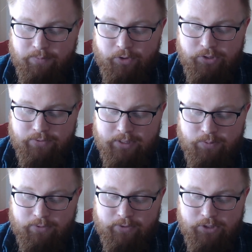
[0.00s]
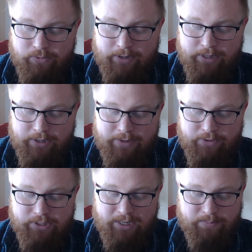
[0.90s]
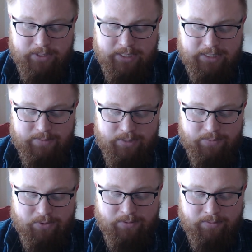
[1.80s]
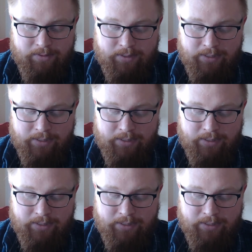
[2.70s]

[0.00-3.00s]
Most of these perverts around here never stop possessing people.